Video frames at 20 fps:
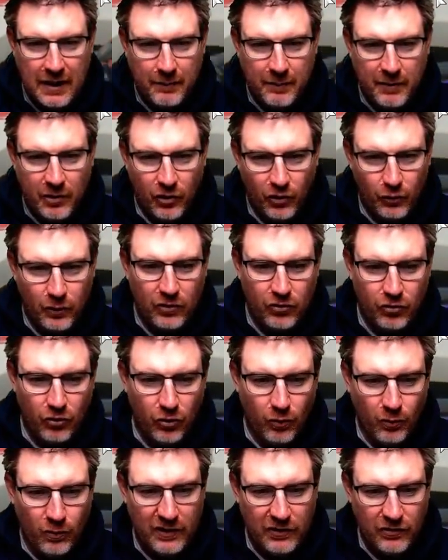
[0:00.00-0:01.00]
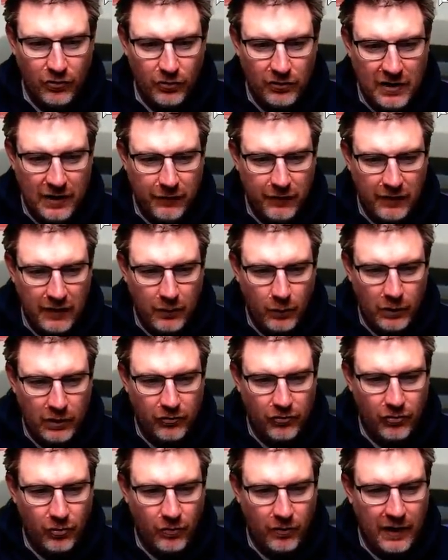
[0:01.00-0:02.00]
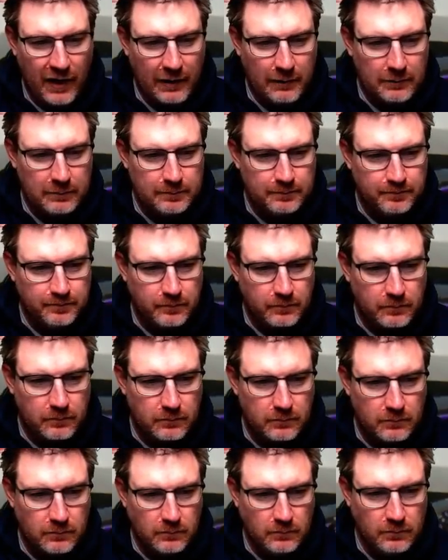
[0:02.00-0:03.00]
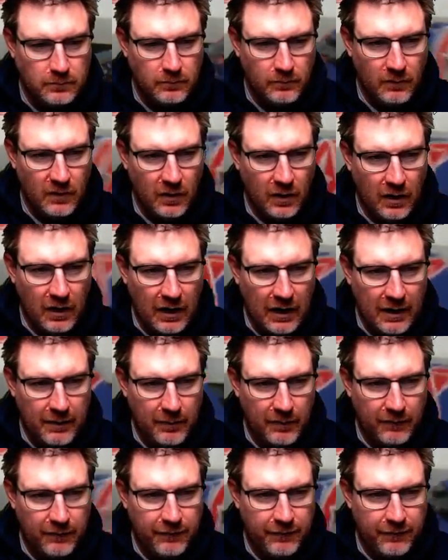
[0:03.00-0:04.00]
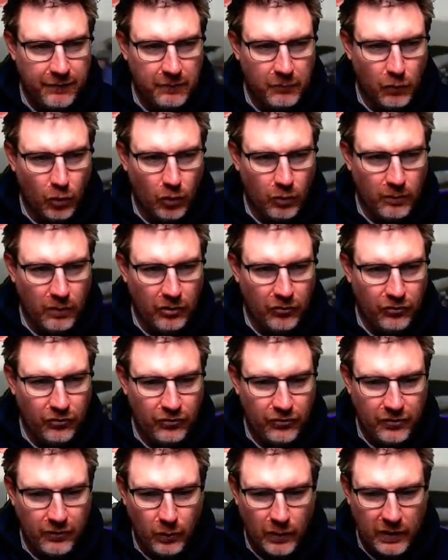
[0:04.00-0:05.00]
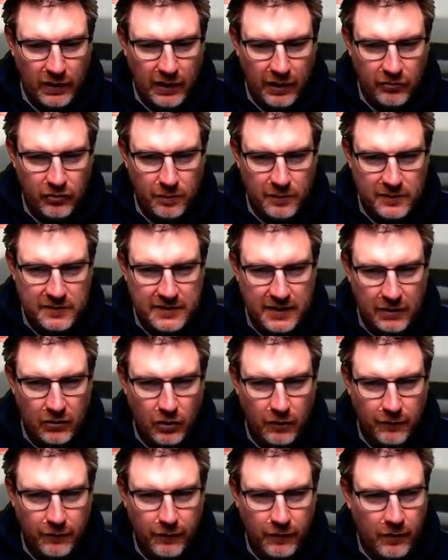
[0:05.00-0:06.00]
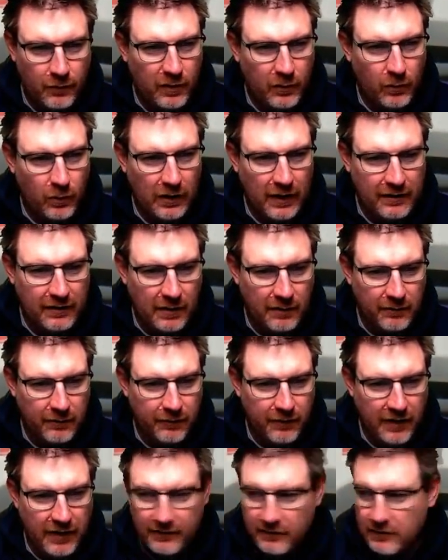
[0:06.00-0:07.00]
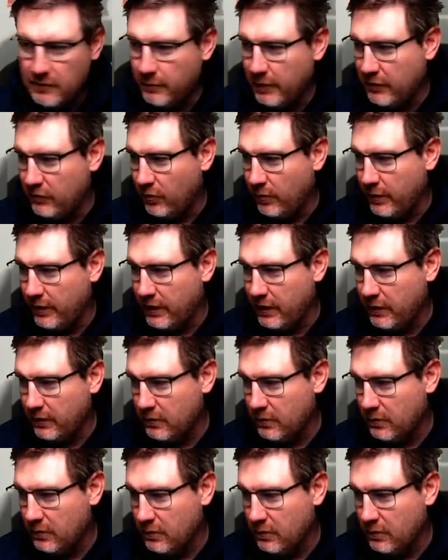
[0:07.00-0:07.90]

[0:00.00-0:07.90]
Because we do definitely want to do that. I'm almost 100% confident we will end up faster by doing it.